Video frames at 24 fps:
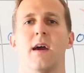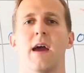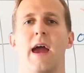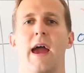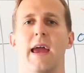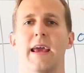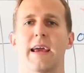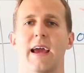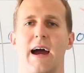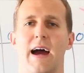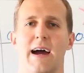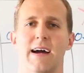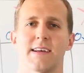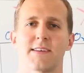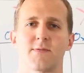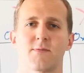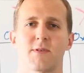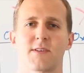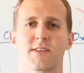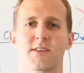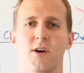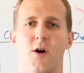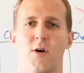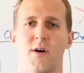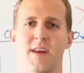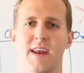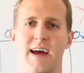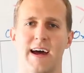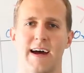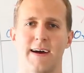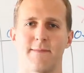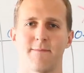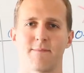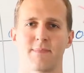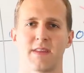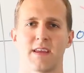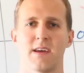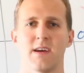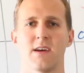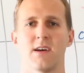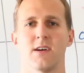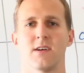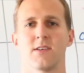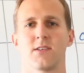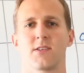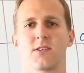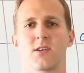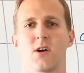Hey guys, what's going on?
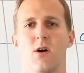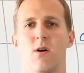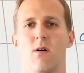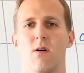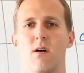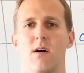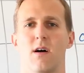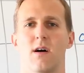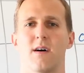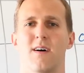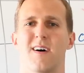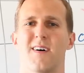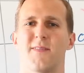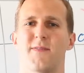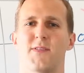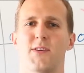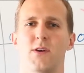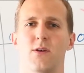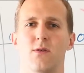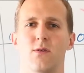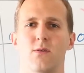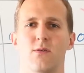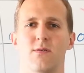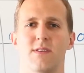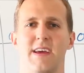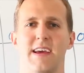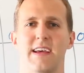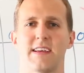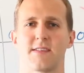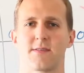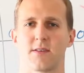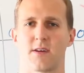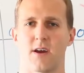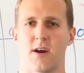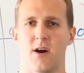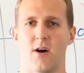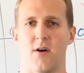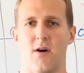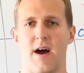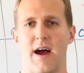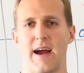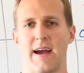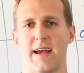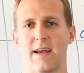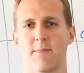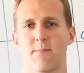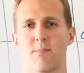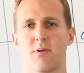So a few days ago
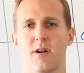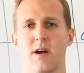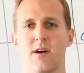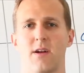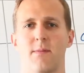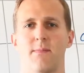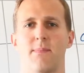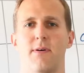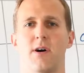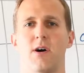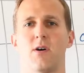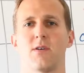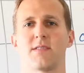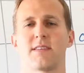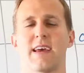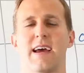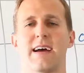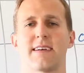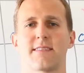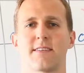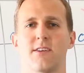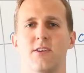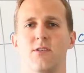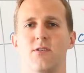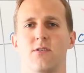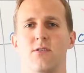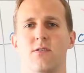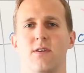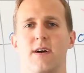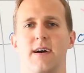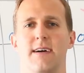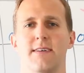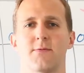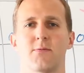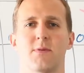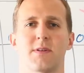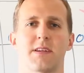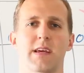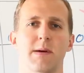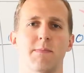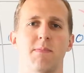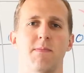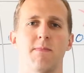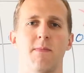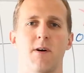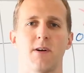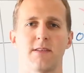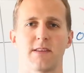I put out a post asking you guys what type
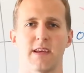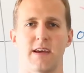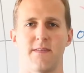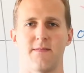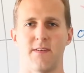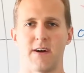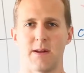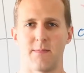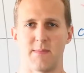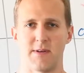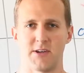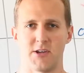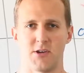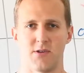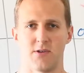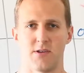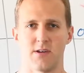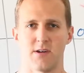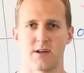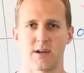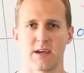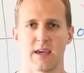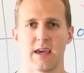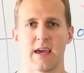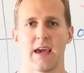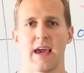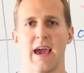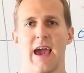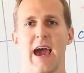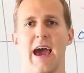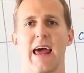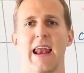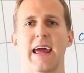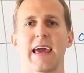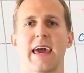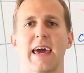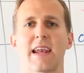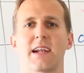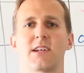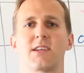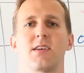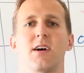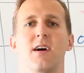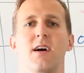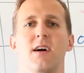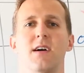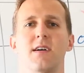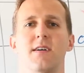of multivitamins you took, and I got a
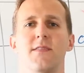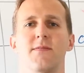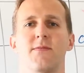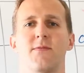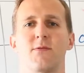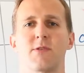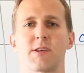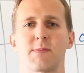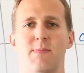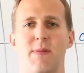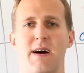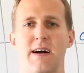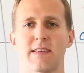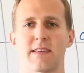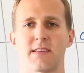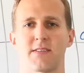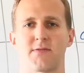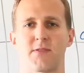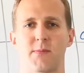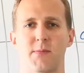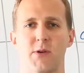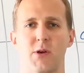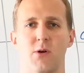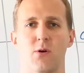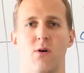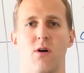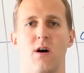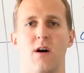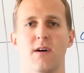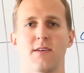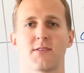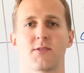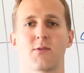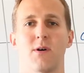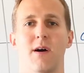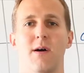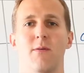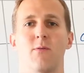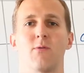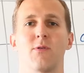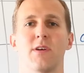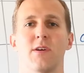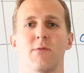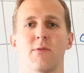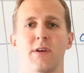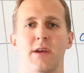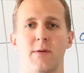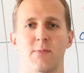ton of responses from you all, so I
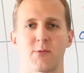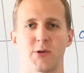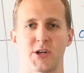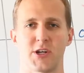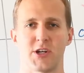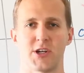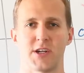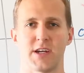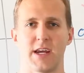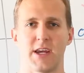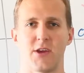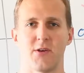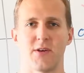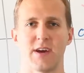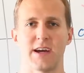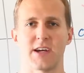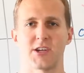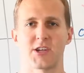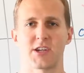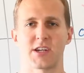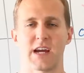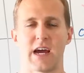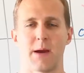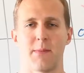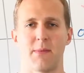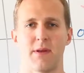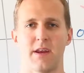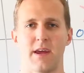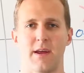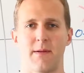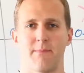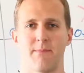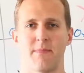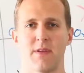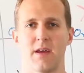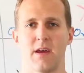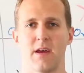really appreciate you guys chiming in.